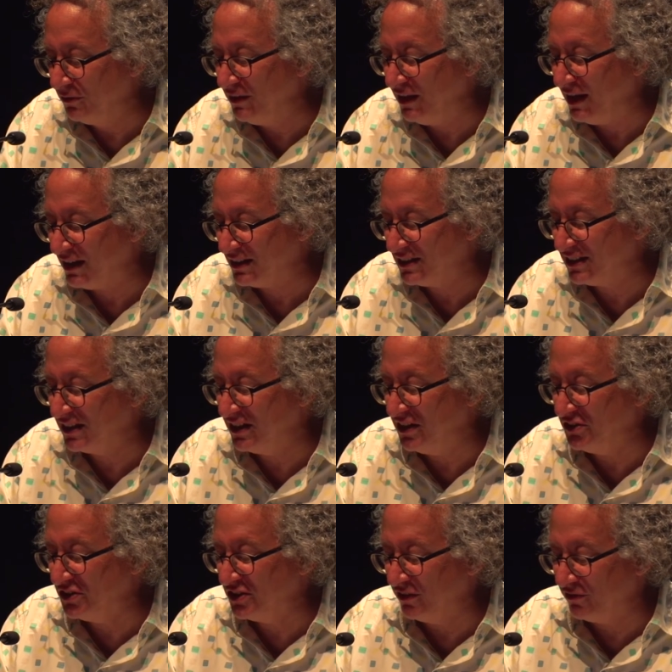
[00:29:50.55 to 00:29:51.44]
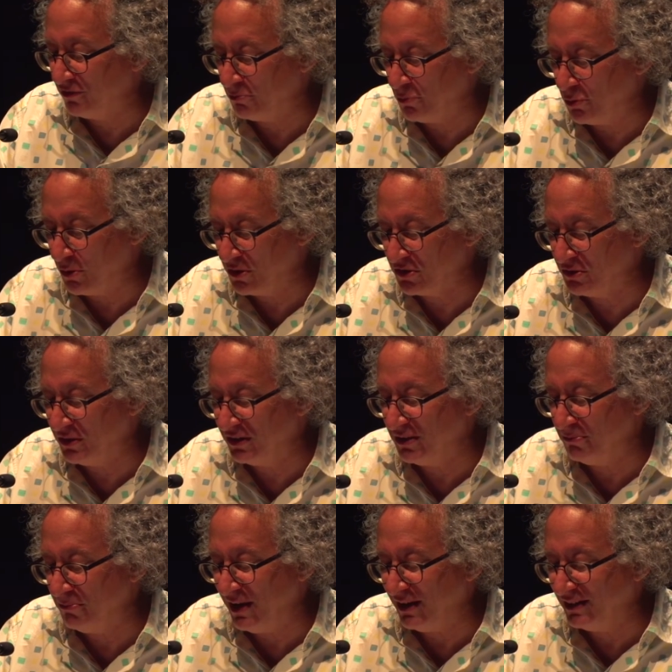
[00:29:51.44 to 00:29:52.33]
the execution of a portrait
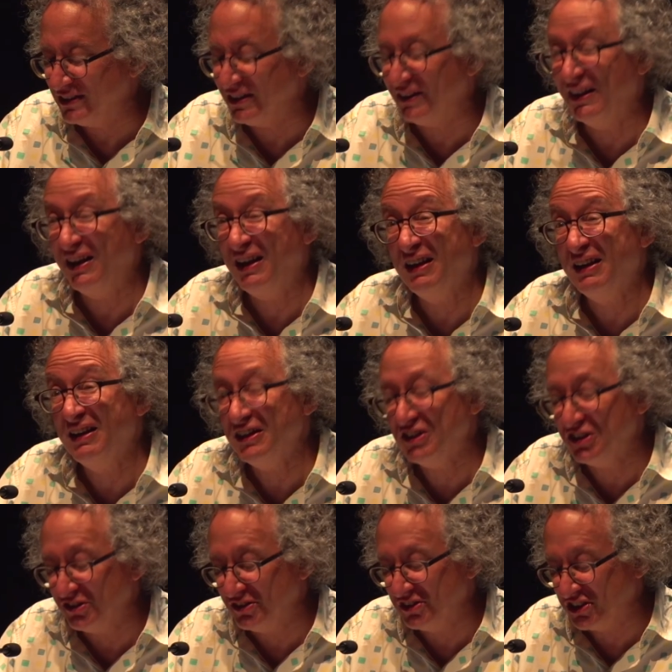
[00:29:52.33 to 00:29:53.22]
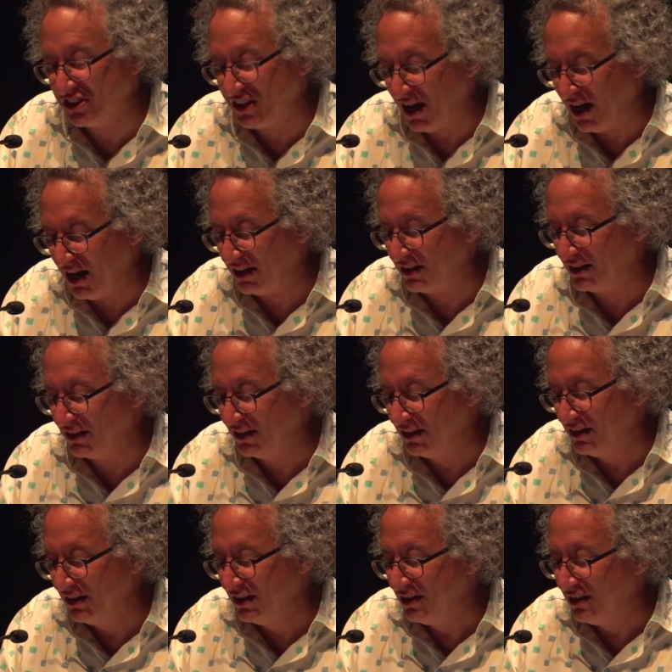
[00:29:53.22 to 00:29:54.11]
depends on the initial shock
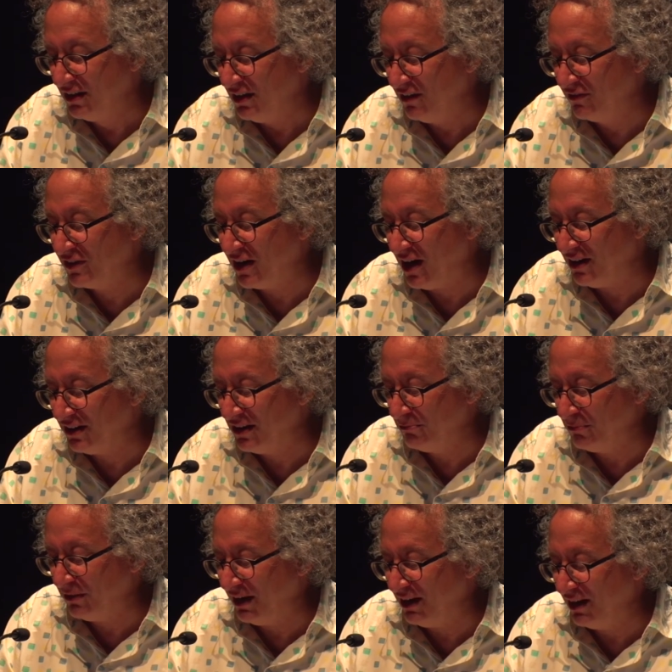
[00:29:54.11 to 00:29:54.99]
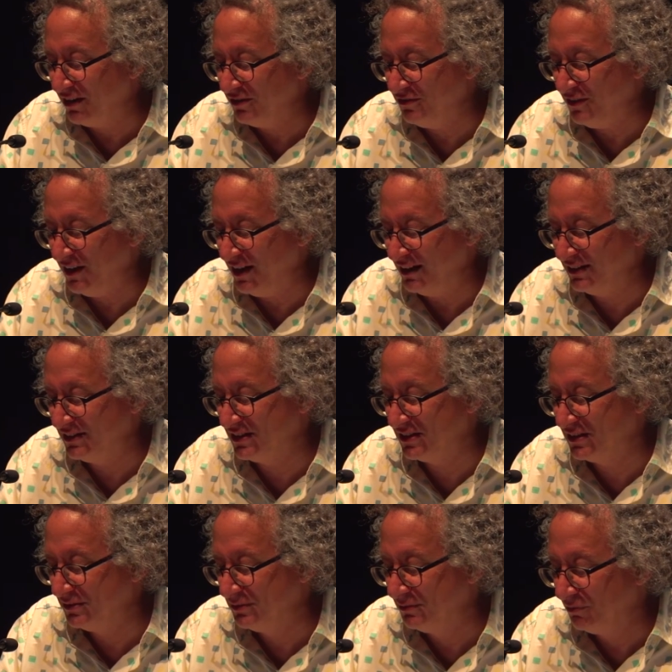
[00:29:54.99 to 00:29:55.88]
of contemplating a
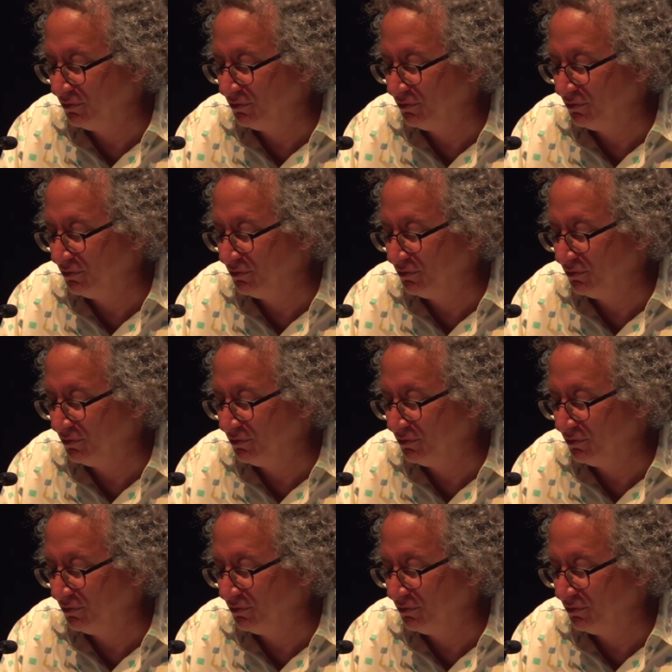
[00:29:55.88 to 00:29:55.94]
face.